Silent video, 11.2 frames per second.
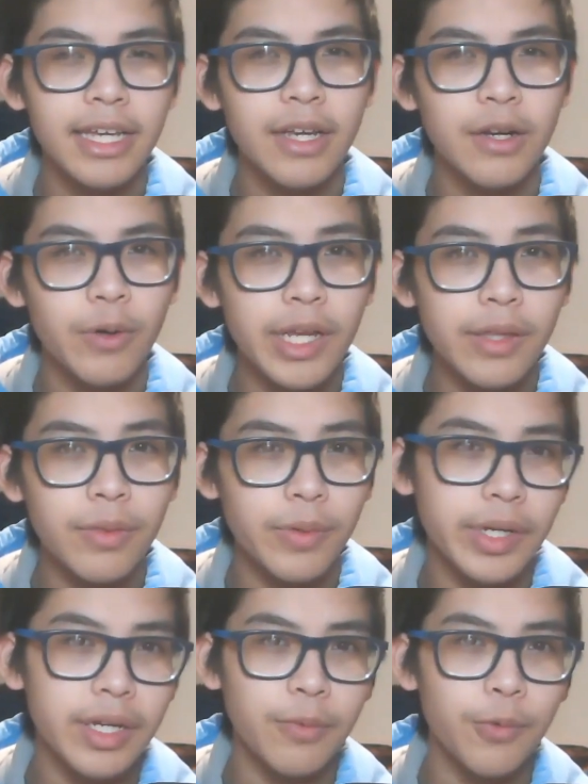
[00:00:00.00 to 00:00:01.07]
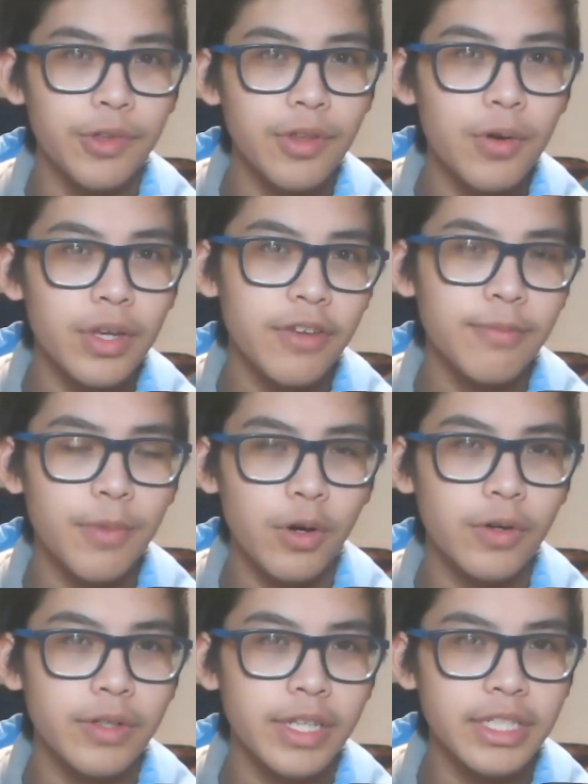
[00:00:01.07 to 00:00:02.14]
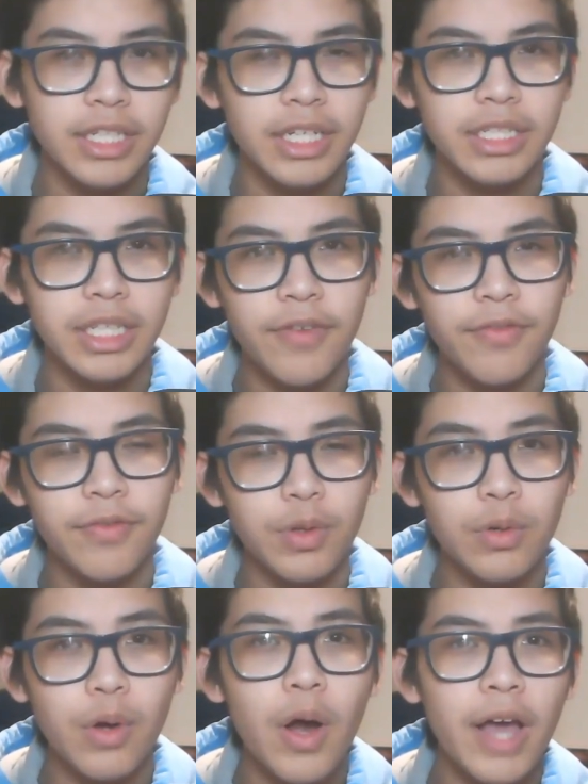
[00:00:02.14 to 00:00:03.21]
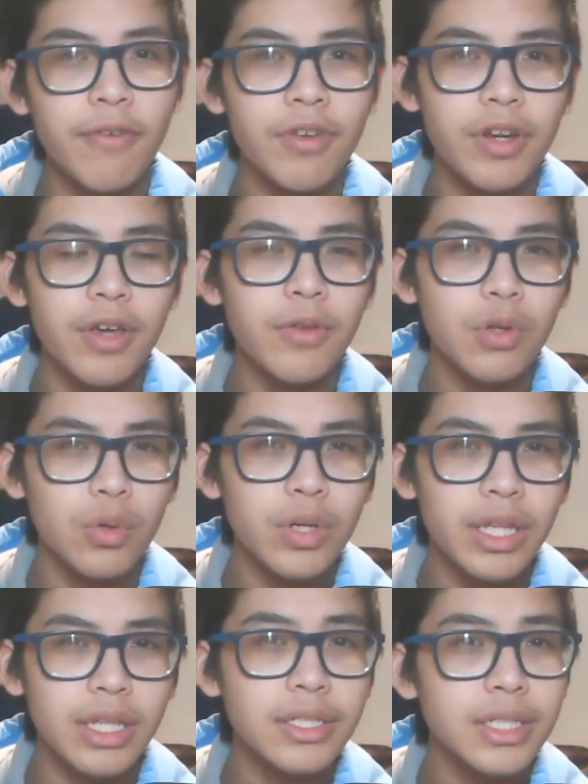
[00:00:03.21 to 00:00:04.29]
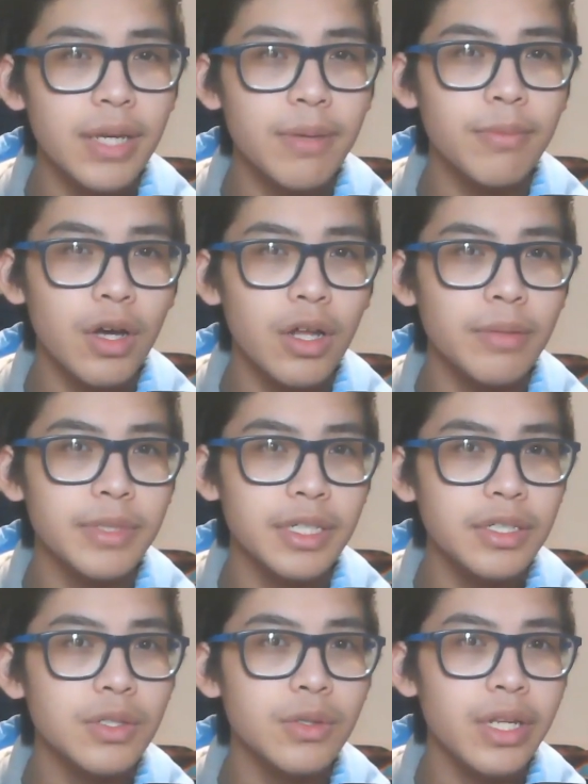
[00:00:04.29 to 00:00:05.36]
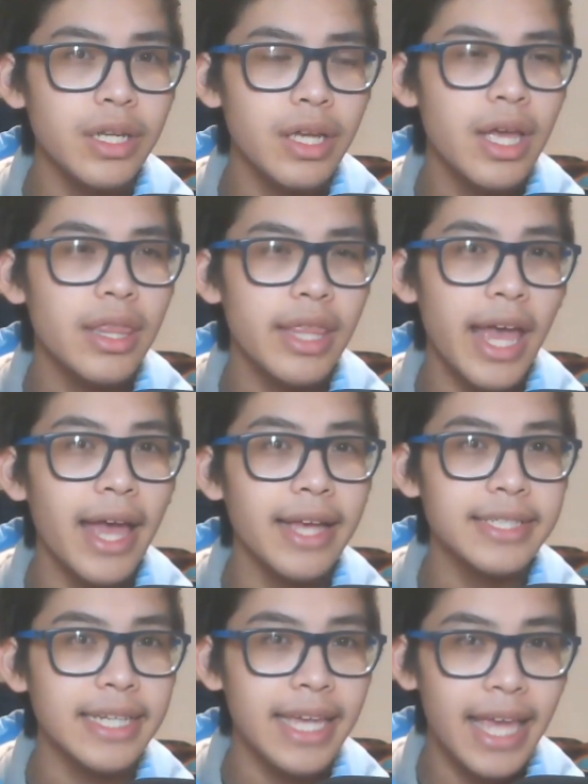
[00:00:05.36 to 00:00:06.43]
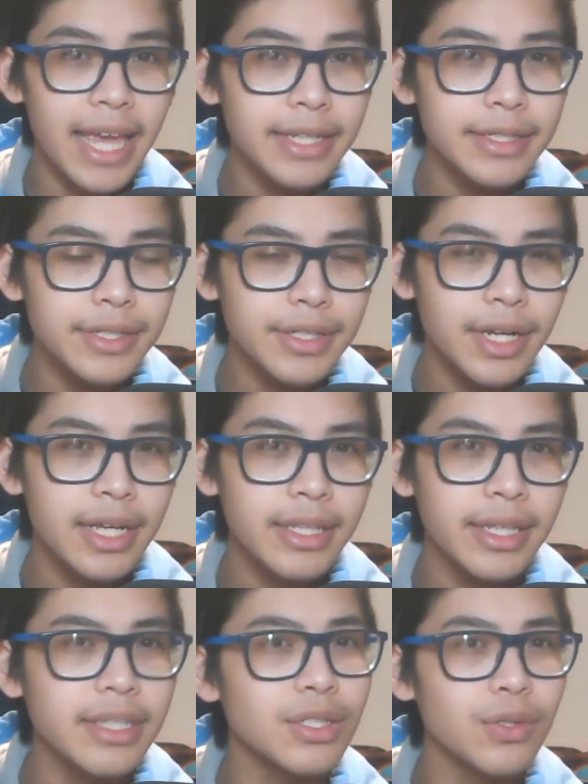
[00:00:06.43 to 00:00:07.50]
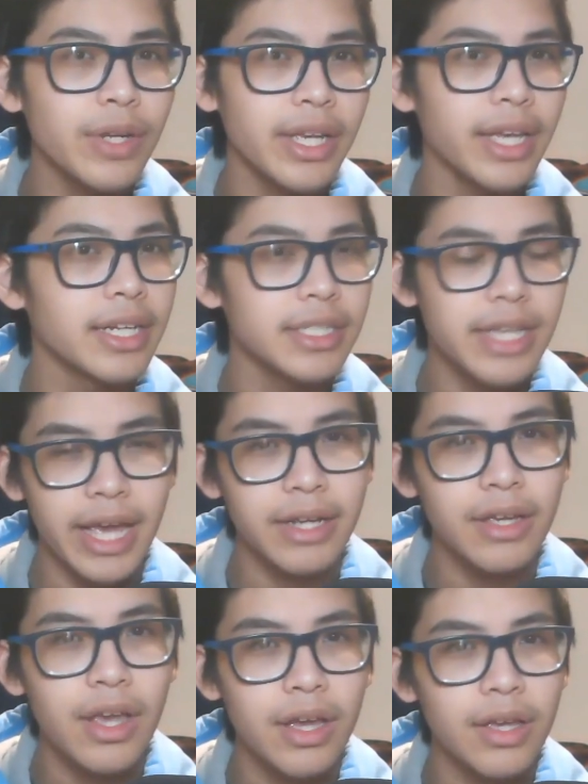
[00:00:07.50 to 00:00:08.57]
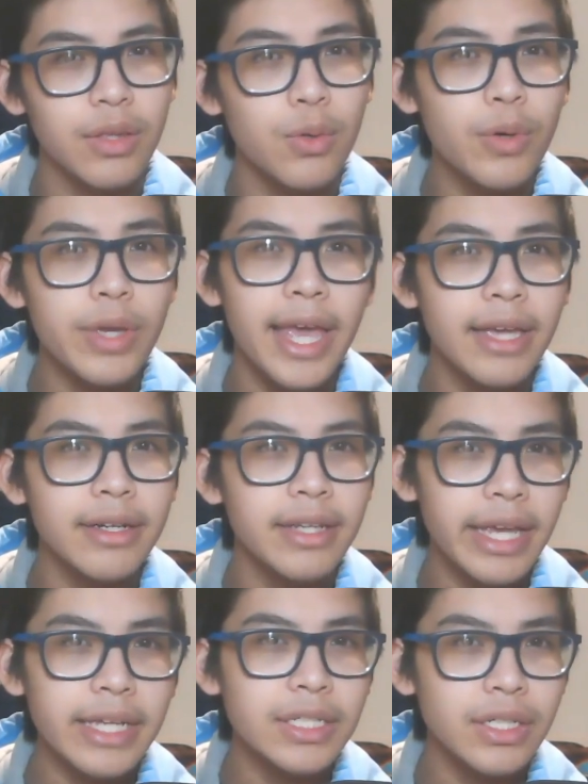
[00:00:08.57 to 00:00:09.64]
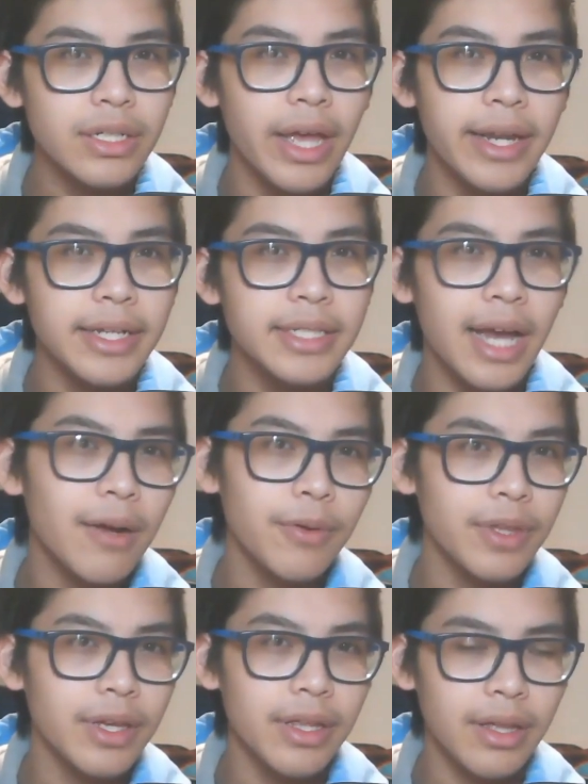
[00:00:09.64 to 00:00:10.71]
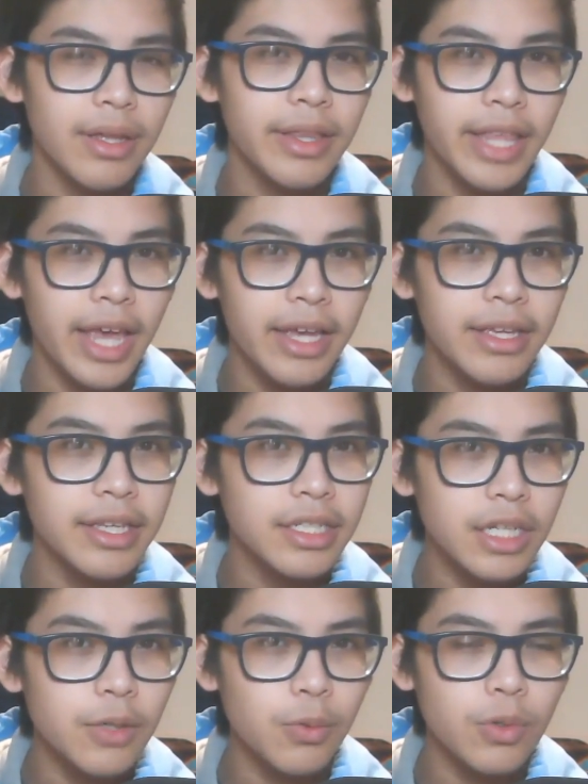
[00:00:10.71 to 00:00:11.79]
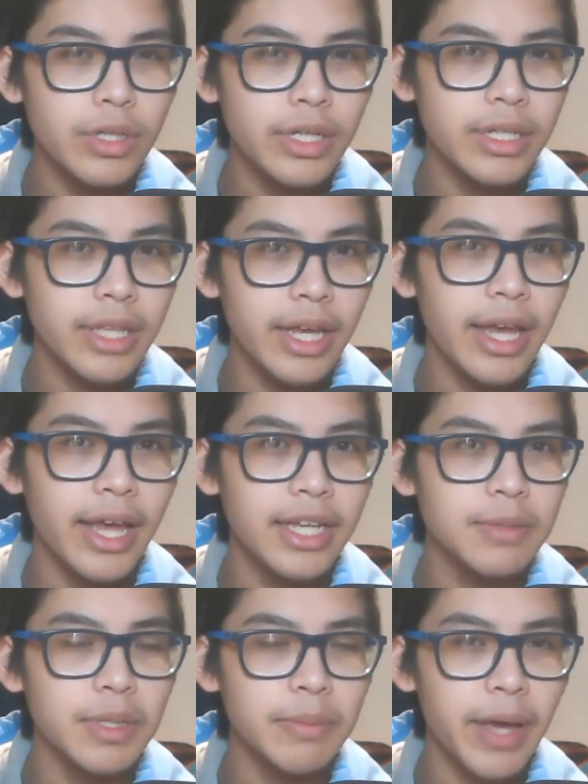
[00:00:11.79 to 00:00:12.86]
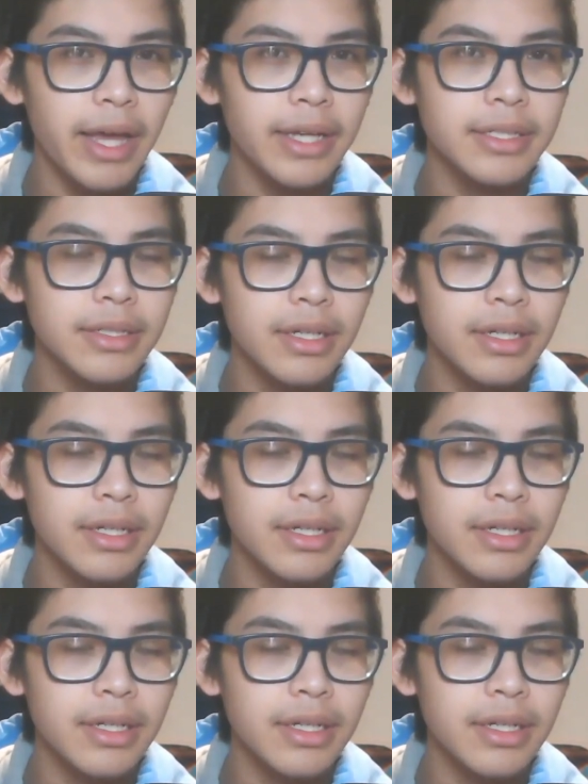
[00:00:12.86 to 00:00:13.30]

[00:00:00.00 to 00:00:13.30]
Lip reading: grade 3 with no gift marker that says if you don't have another unit in the same column as this unit that has a gauge, then this unit can attack. You can gauge it and attack with it. That is a ruling that has been passed.